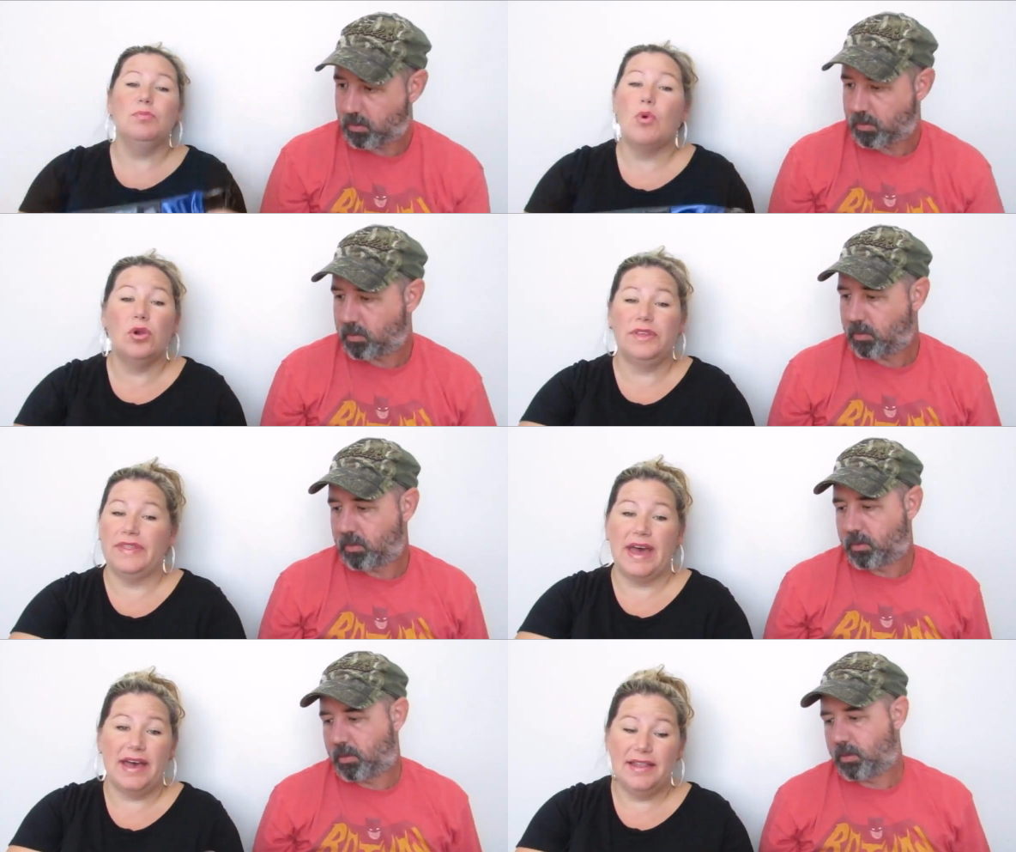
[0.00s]
Speaker 1: more than
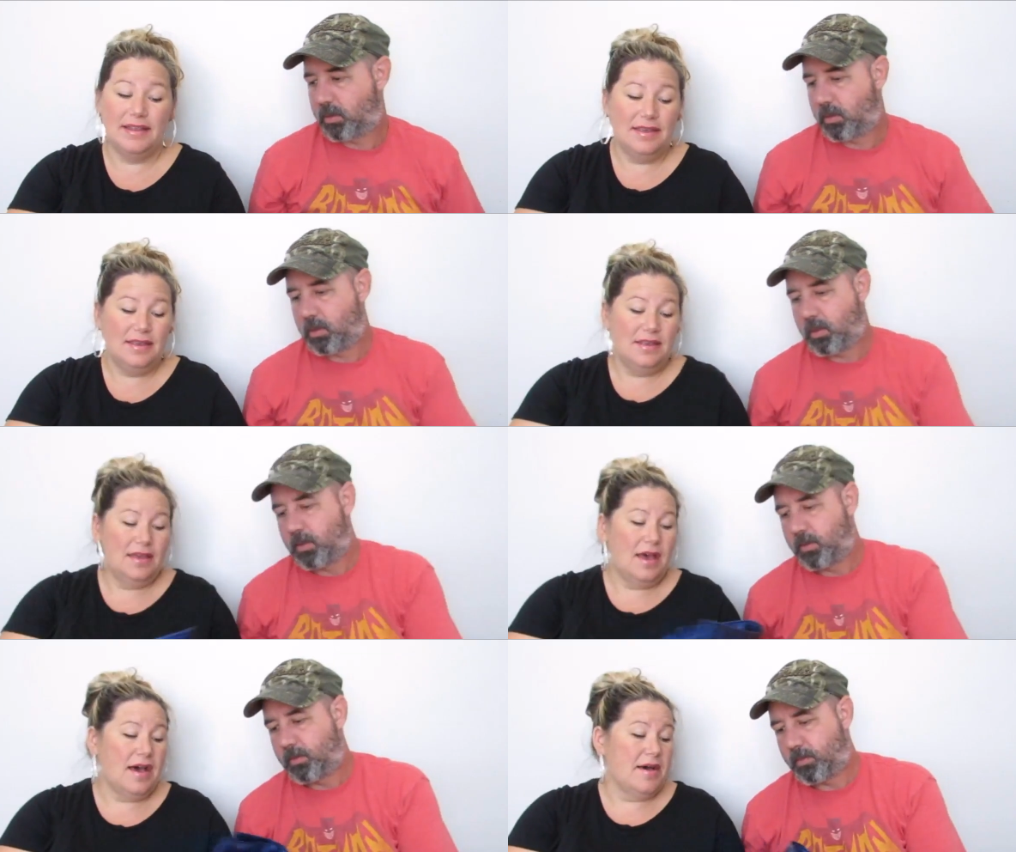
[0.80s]
that,
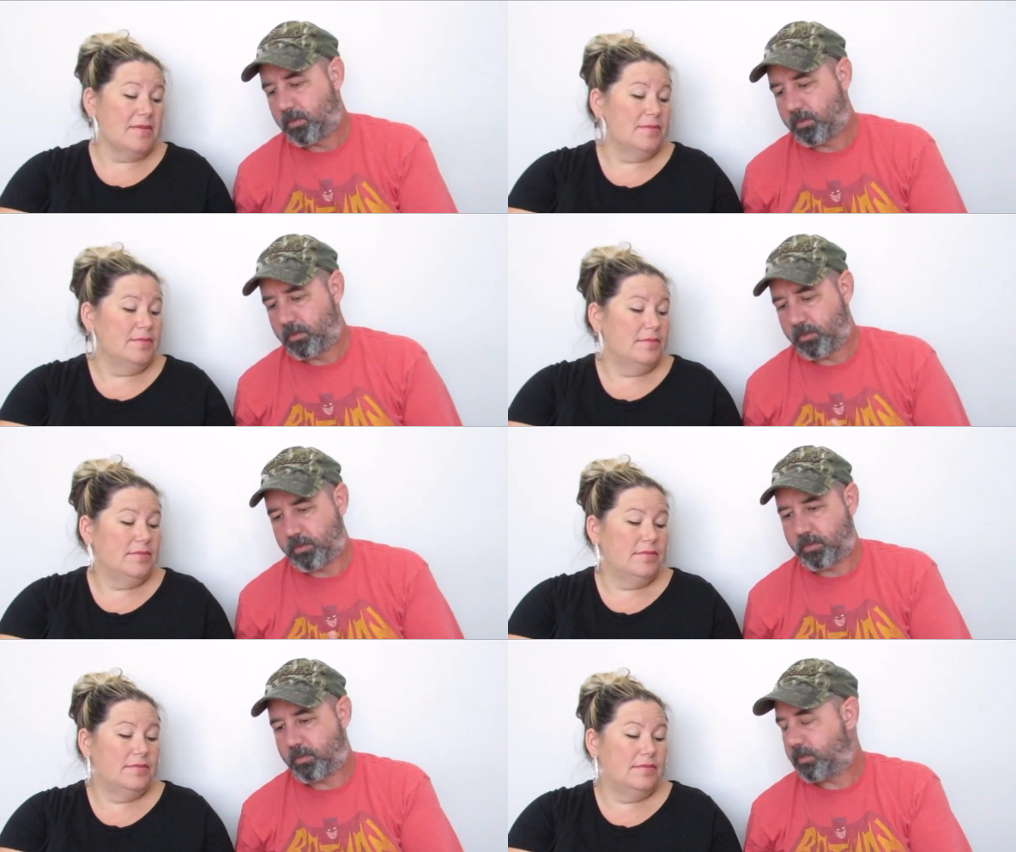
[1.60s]

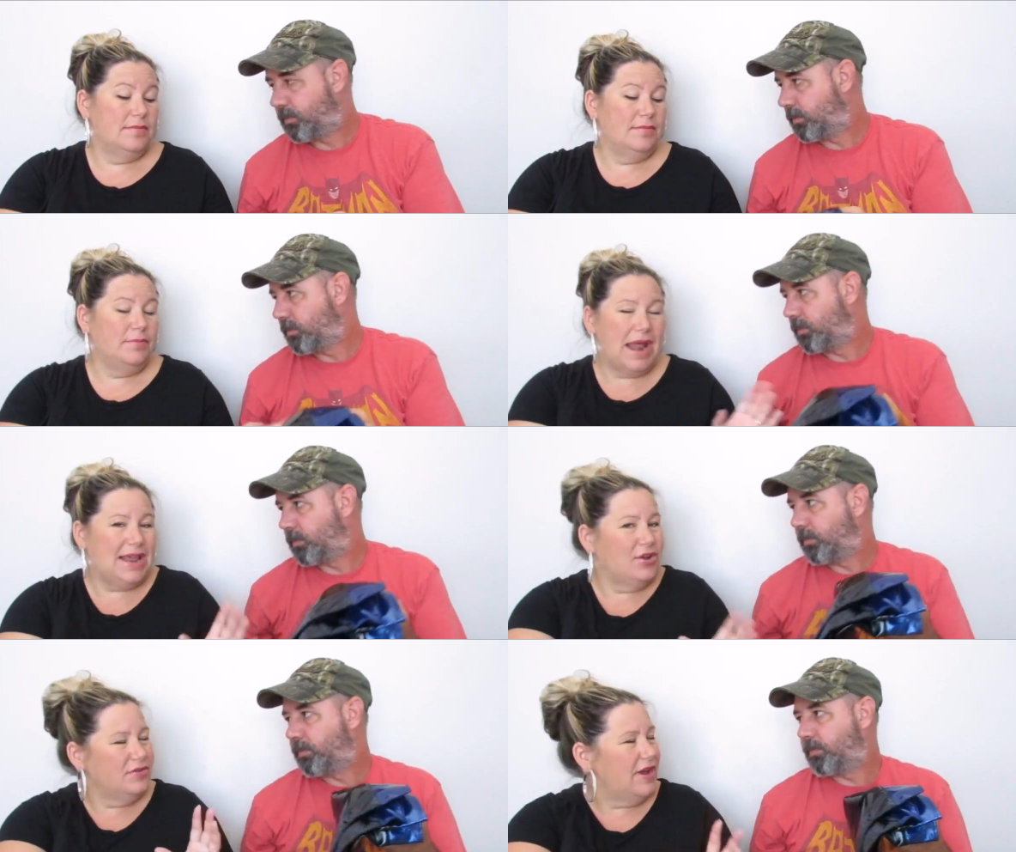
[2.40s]
but I
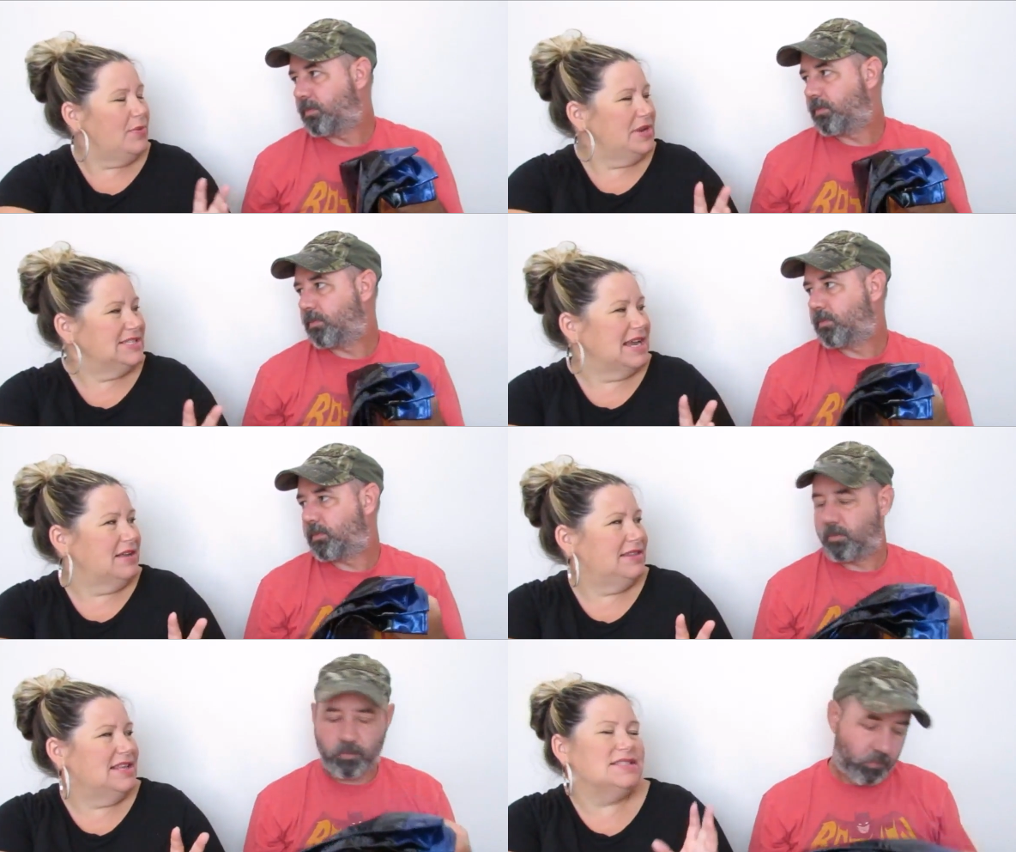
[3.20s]
couldn't find one
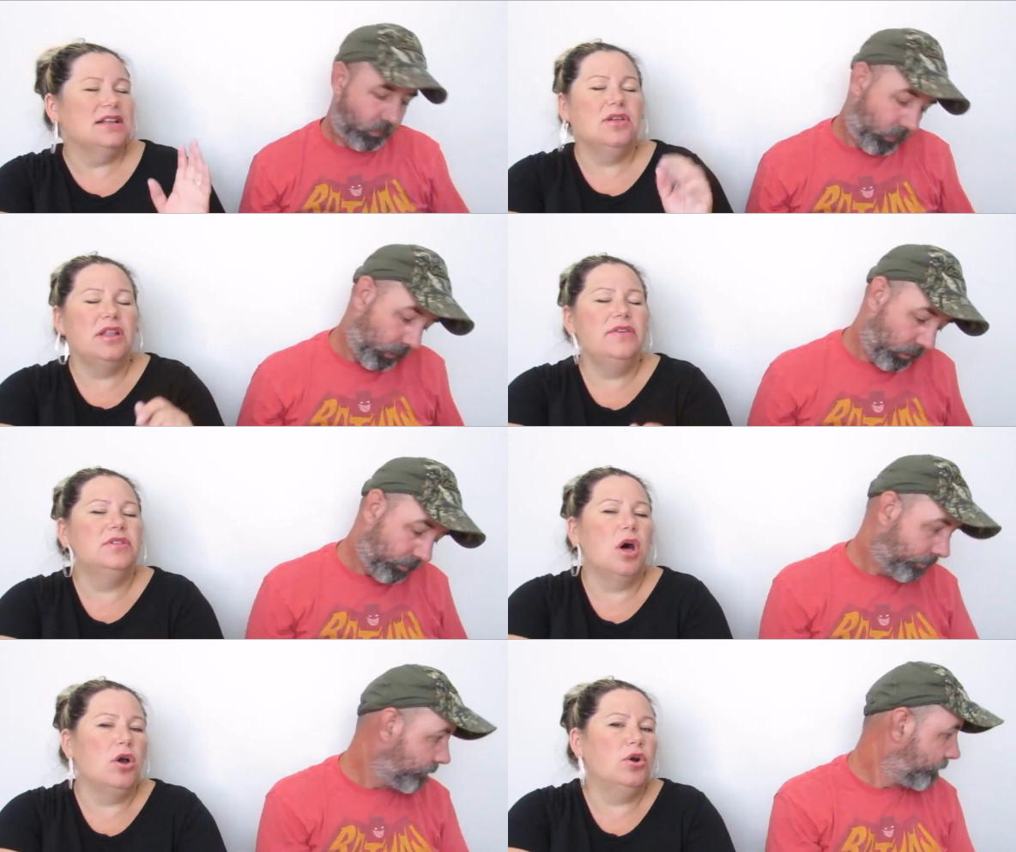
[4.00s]
exactly like this. A lot of the
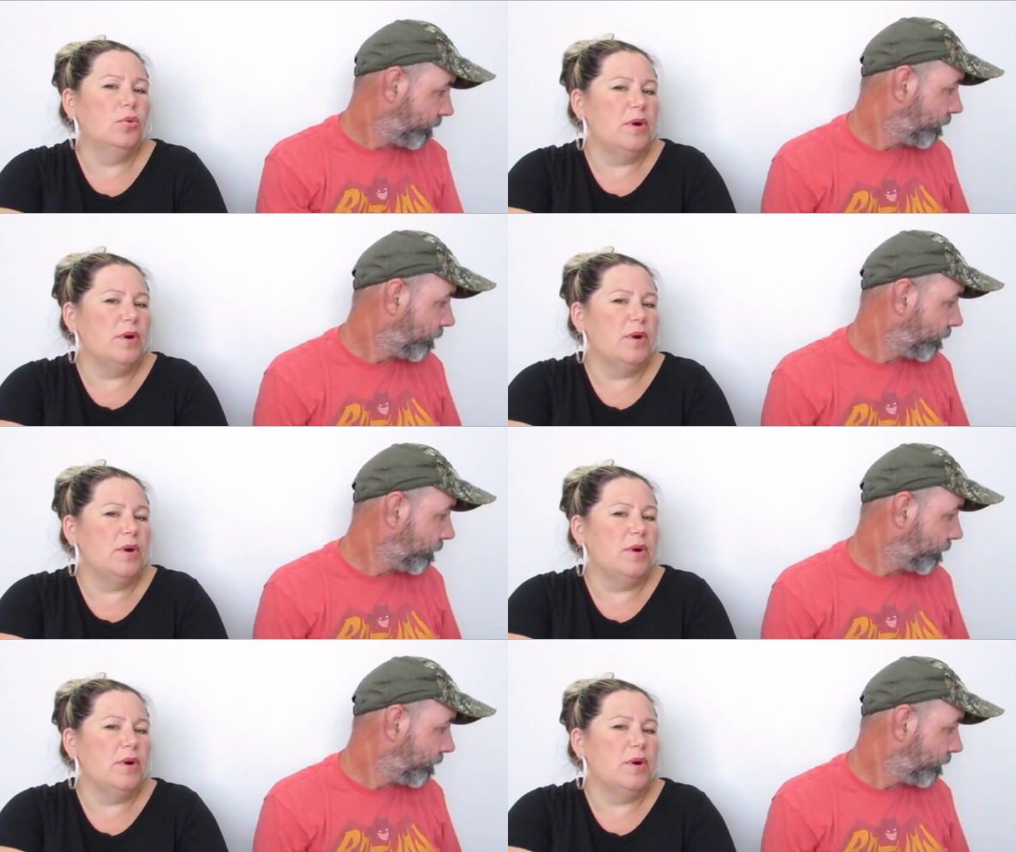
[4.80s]
longer